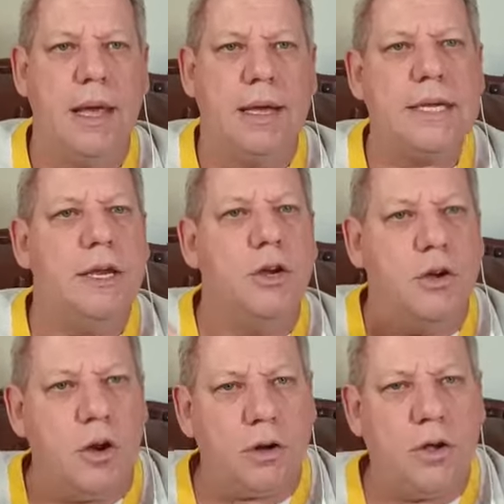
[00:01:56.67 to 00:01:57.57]
Say,
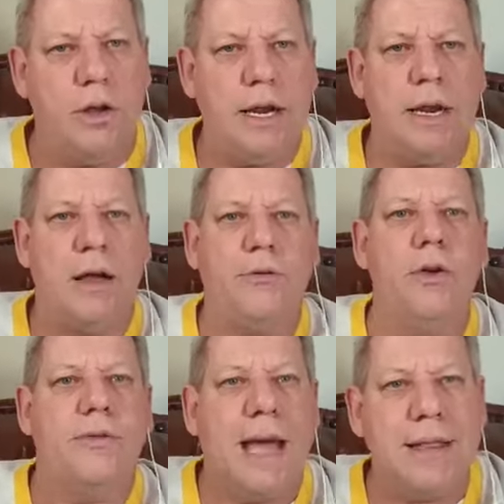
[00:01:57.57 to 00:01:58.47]
you're not good enough.
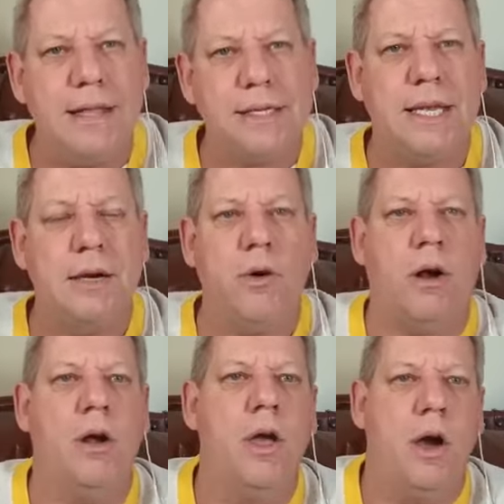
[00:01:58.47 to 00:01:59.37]
You've done this thing
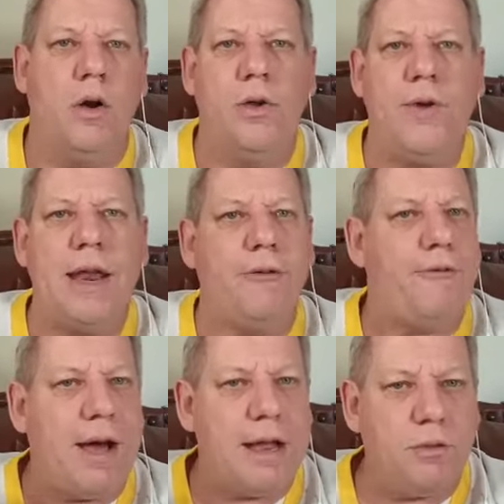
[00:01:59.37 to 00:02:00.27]
wrong. Or you've had a
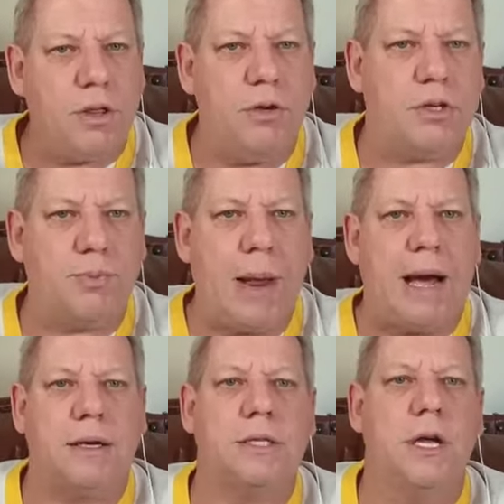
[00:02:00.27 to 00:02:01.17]
fight with your
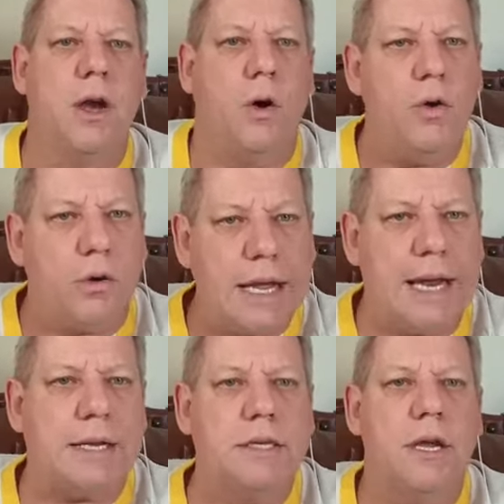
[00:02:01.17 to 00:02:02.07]
spouse or your
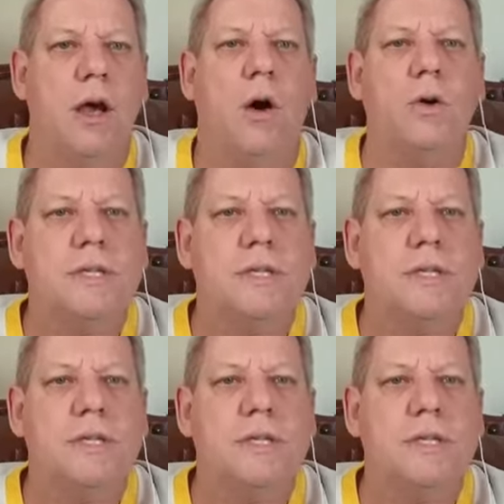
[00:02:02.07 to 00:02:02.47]
kids or